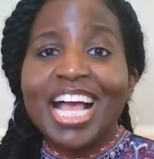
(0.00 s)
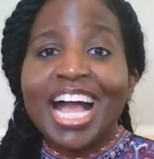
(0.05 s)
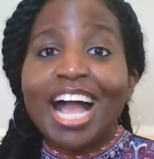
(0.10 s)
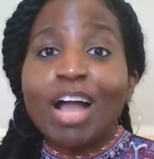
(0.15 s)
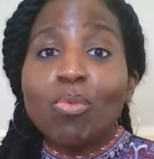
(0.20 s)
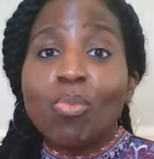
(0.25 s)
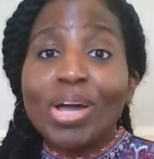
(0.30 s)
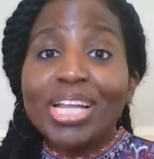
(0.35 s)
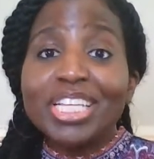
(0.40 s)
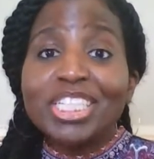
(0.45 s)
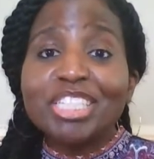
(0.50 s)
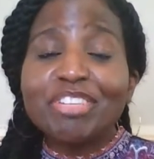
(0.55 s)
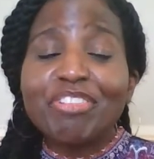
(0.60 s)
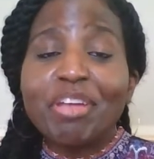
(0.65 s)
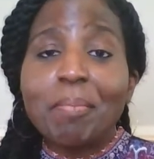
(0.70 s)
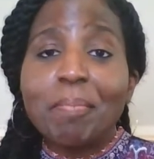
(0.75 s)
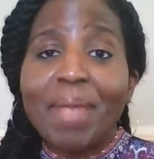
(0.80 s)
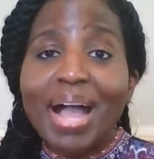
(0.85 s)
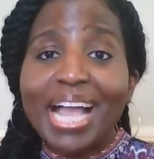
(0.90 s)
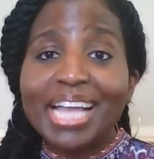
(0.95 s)
I wanted to
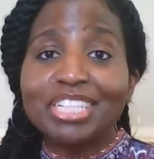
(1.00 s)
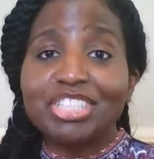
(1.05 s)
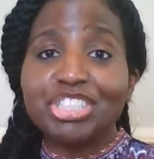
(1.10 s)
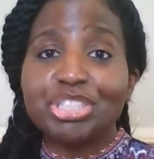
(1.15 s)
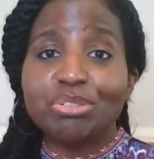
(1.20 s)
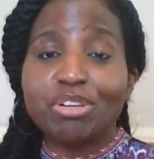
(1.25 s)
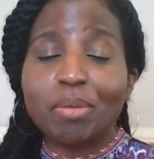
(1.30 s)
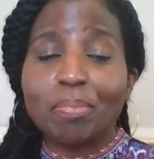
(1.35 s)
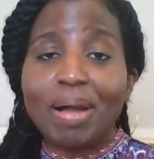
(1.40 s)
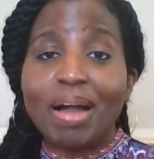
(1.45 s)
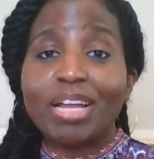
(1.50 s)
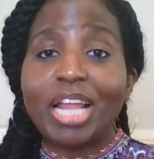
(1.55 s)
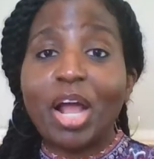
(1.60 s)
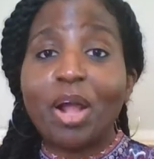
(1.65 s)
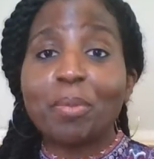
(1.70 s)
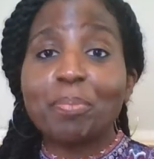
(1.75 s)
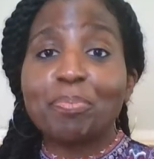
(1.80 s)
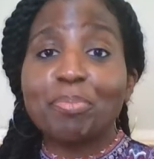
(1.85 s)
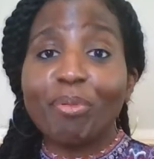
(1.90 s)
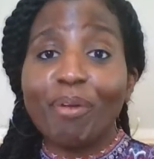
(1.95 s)
remind you about
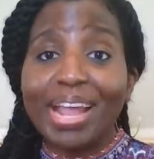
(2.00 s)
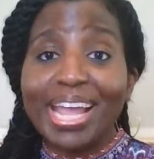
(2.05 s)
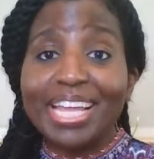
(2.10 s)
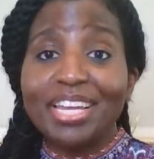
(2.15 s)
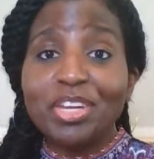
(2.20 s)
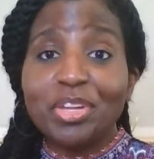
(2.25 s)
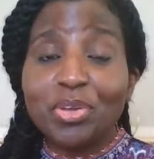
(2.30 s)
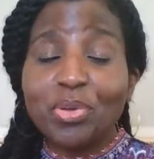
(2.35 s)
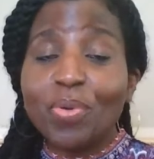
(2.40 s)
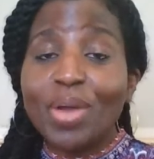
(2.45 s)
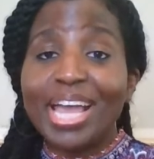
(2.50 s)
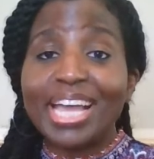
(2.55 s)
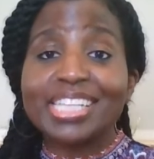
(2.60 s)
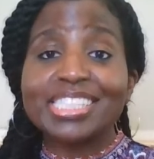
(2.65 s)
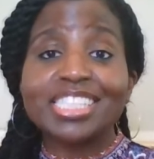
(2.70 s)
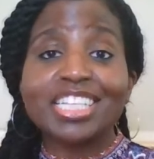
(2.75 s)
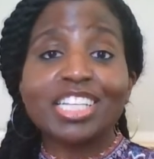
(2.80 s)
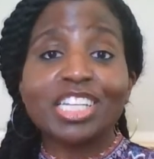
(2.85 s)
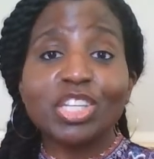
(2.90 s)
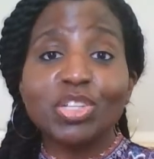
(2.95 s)
our brand new
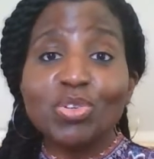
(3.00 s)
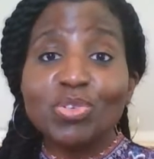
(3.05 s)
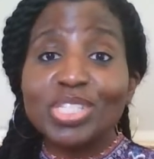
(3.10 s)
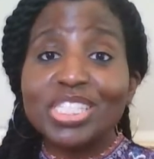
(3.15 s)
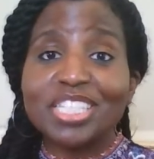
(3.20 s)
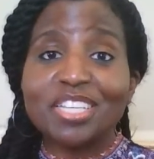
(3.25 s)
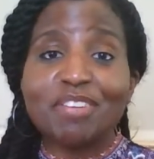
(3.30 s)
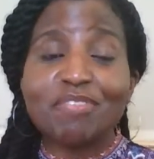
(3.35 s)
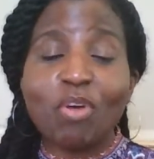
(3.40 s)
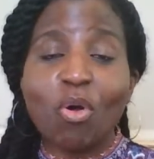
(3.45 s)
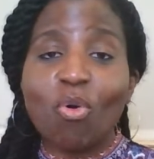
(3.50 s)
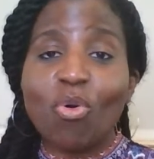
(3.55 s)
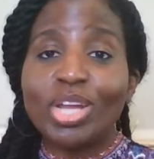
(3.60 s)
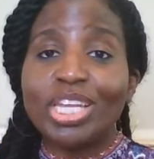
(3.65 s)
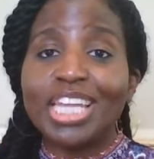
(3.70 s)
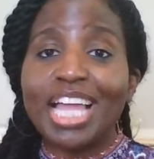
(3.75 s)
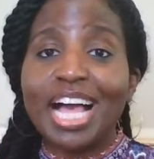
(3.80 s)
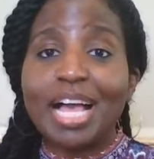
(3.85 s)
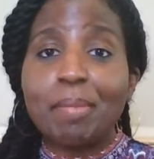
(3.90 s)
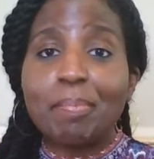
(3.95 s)
exclusive
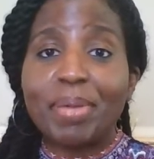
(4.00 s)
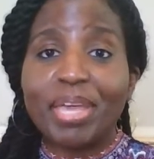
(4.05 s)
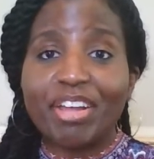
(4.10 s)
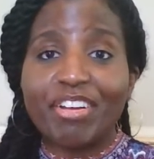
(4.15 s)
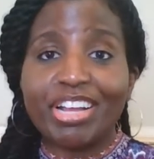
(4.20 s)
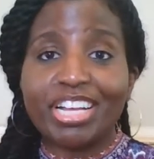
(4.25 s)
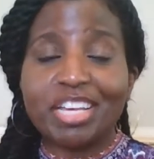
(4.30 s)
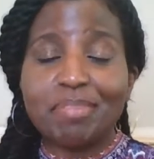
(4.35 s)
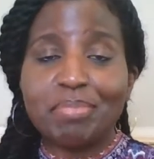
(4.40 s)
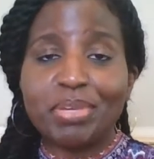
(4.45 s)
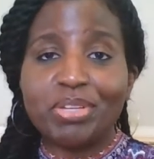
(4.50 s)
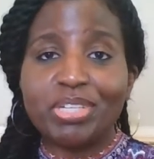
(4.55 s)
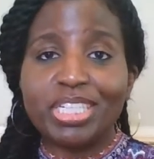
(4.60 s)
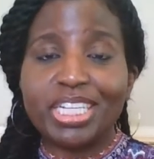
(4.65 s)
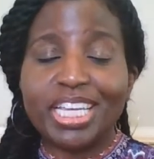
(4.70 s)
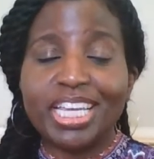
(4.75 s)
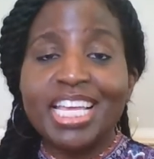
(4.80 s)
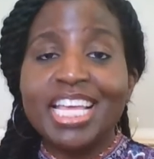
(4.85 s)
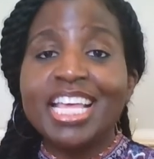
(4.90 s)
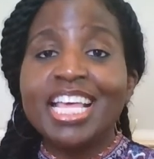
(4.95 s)
online parent
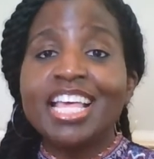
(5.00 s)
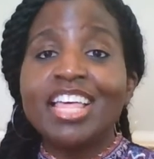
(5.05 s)
community,